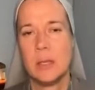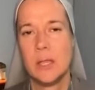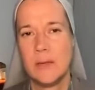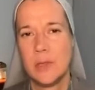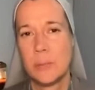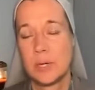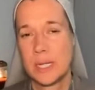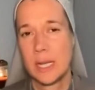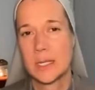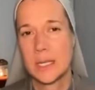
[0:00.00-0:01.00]
a love that
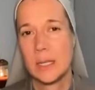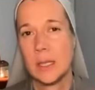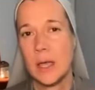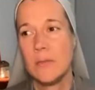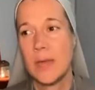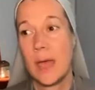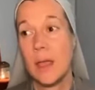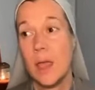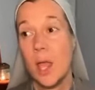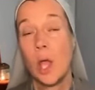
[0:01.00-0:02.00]
protects and a love that
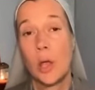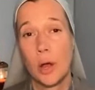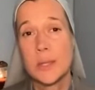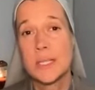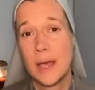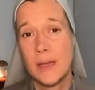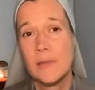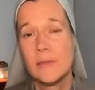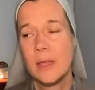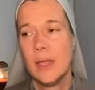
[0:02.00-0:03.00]
guards
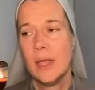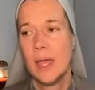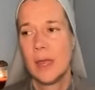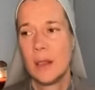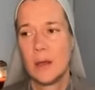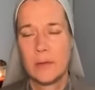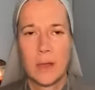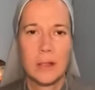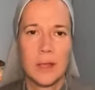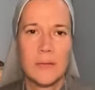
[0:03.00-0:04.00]
life and a, lo
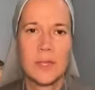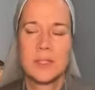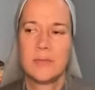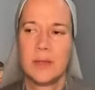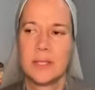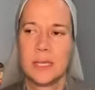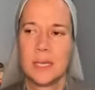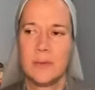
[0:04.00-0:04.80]
a, love that defends life.